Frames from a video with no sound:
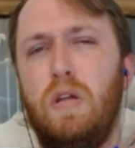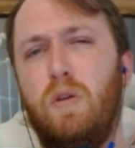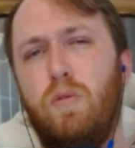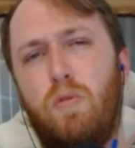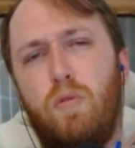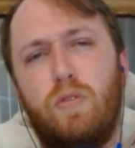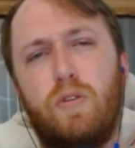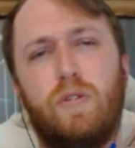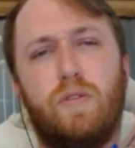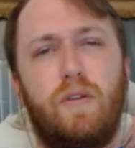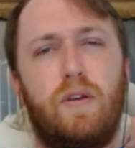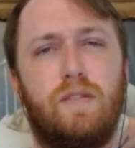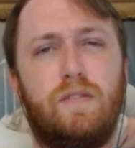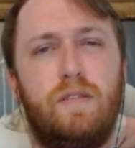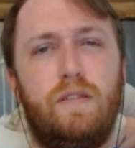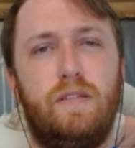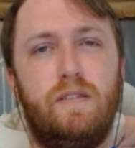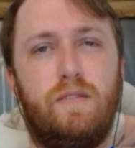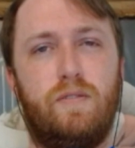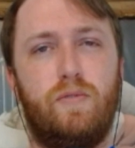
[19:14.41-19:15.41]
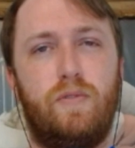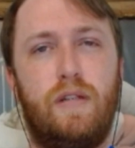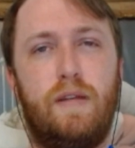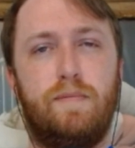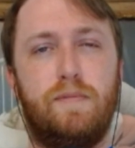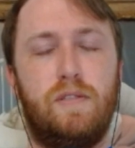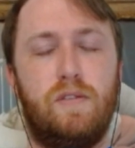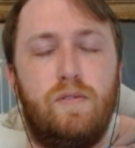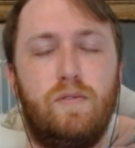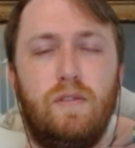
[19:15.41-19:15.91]
What were your thoughts on these three
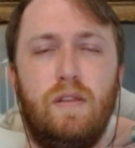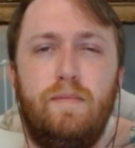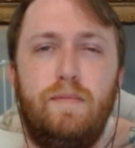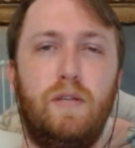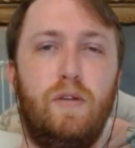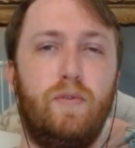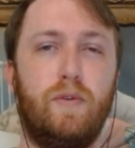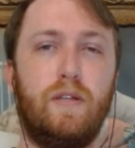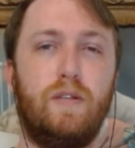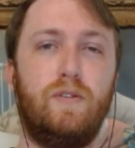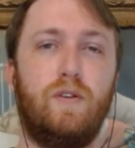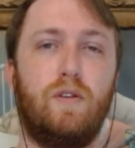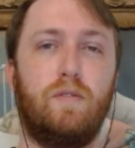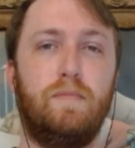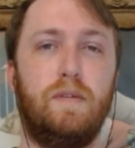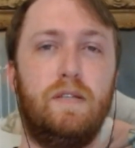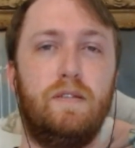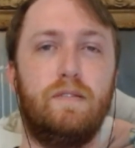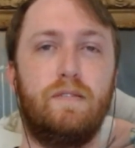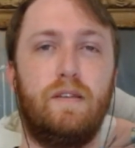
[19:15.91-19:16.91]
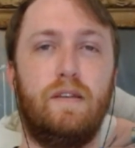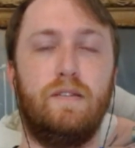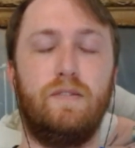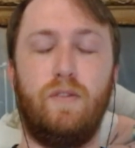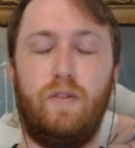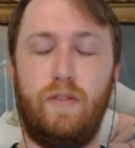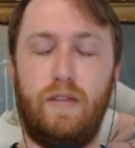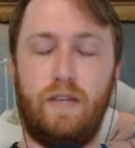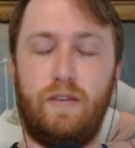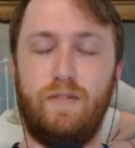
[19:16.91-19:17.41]
episodes? Let me know. We can talk about and discuss
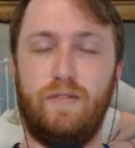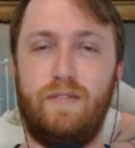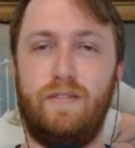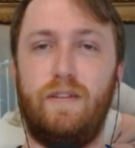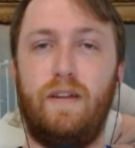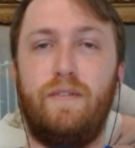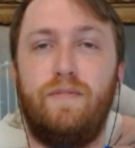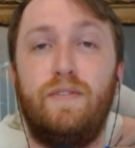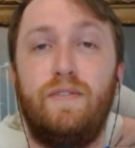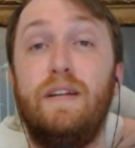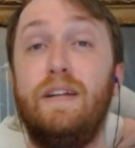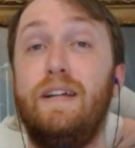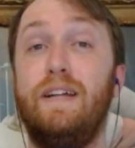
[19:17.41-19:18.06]
all that good stuff.